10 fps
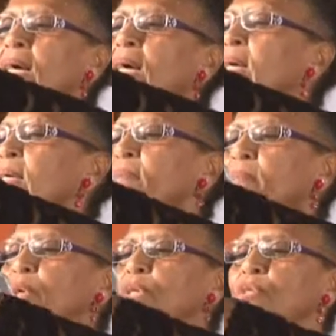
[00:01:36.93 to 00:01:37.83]
Um,
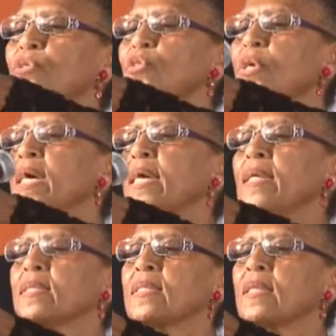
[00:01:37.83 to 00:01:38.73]
I'm going to try
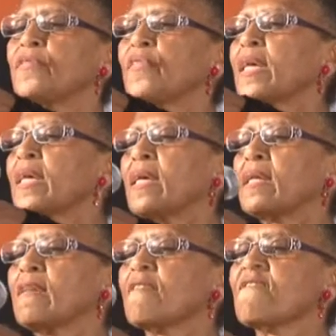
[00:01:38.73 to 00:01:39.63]
and see if I can.